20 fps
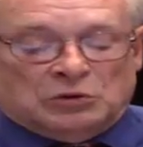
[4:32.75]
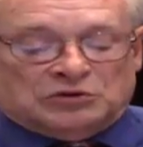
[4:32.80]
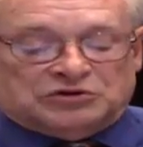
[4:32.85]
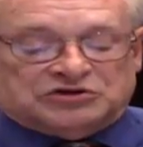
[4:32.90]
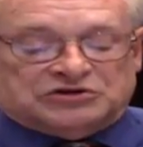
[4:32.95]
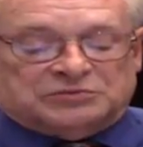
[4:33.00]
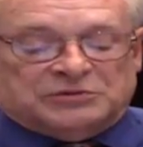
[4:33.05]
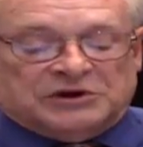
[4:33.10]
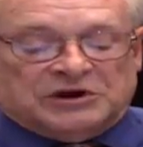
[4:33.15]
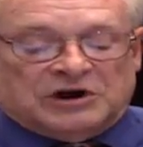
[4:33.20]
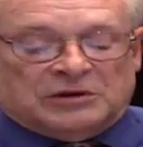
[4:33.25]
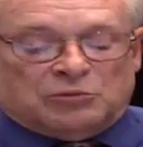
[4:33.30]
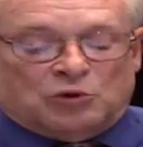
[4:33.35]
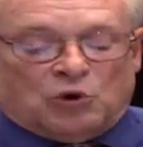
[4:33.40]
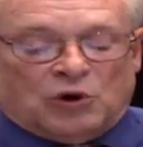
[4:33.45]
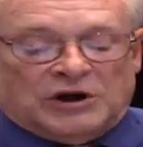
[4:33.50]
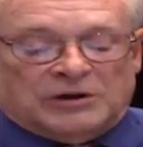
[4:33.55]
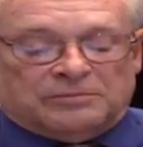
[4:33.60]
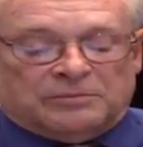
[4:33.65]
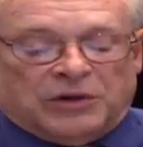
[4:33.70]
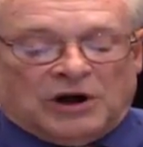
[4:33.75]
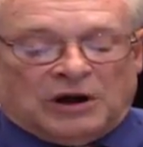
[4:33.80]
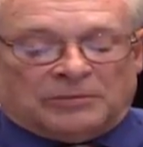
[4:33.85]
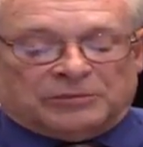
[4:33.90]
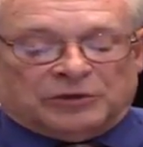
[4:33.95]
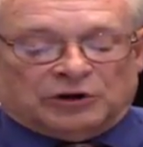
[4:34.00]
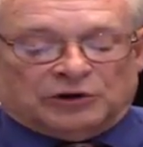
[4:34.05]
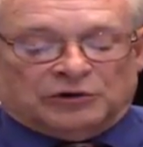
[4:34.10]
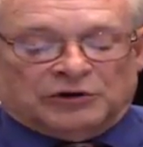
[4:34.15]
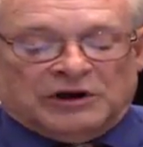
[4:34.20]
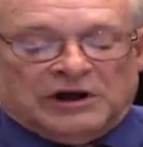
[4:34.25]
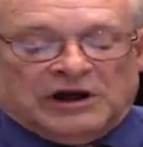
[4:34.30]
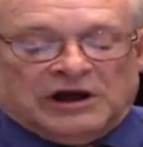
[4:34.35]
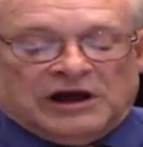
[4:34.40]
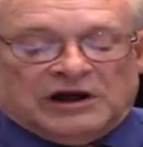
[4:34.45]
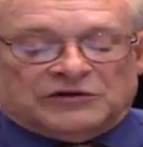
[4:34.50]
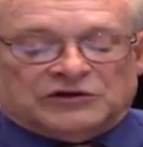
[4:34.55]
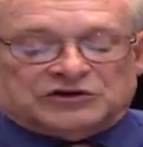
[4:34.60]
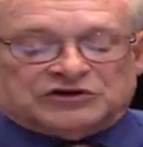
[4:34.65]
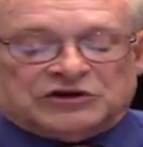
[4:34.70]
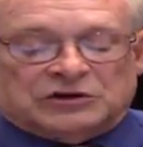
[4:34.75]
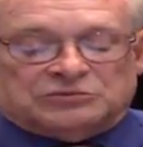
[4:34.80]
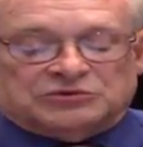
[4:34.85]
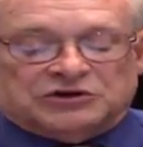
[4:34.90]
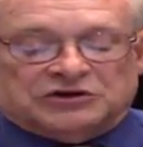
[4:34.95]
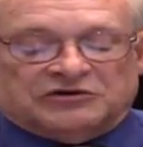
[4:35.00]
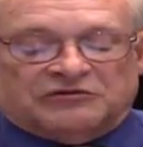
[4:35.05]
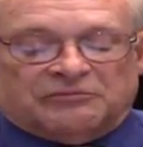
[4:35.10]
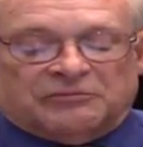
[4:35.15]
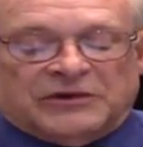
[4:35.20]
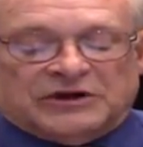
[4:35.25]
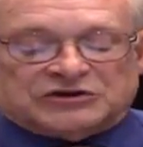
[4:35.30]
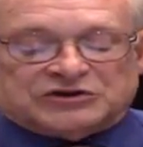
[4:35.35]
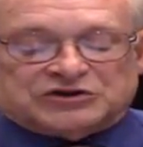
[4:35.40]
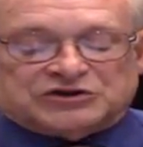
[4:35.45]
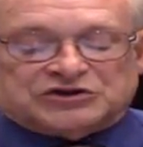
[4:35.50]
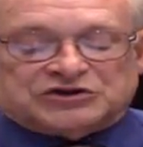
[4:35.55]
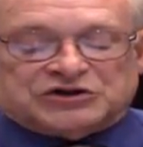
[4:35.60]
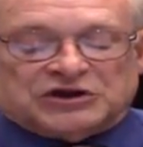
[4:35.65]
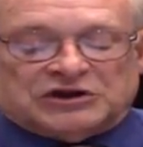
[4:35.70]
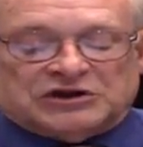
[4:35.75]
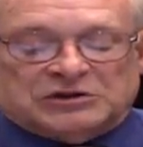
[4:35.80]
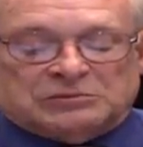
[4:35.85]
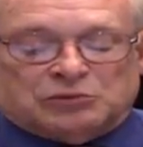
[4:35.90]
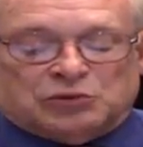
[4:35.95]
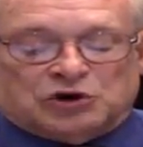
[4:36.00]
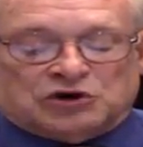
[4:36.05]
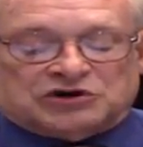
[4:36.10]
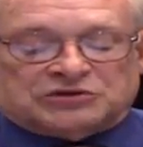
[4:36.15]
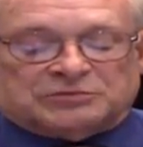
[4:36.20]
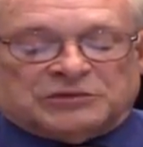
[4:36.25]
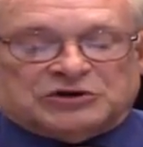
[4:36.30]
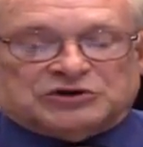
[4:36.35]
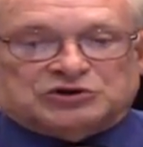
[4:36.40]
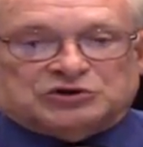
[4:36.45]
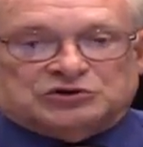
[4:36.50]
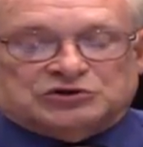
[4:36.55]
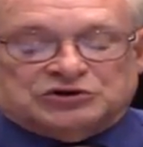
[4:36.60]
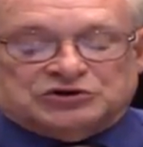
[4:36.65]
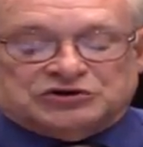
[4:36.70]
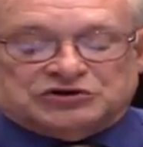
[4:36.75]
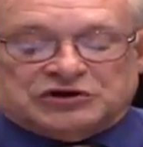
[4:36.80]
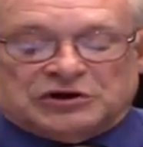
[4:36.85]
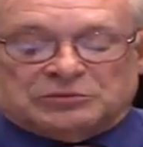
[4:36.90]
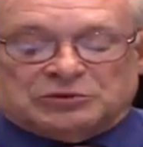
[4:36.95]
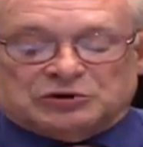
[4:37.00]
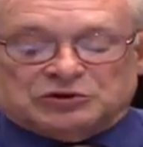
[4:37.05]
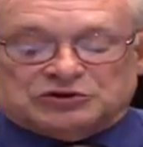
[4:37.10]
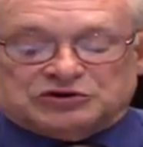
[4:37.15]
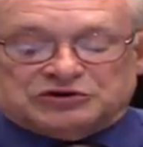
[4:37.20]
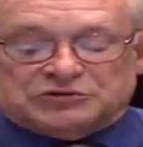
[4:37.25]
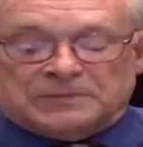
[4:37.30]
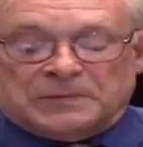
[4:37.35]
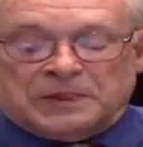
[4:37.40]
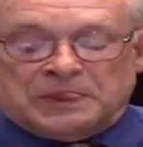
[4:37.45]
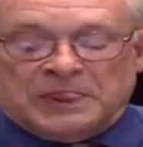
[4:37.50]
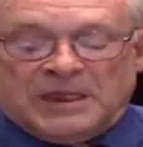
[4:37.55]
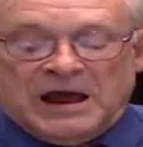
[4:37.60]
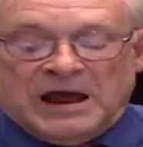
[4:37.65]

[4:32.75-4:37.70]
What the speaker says: which has become quite popular and the subject of best-selling books by Susan Summers.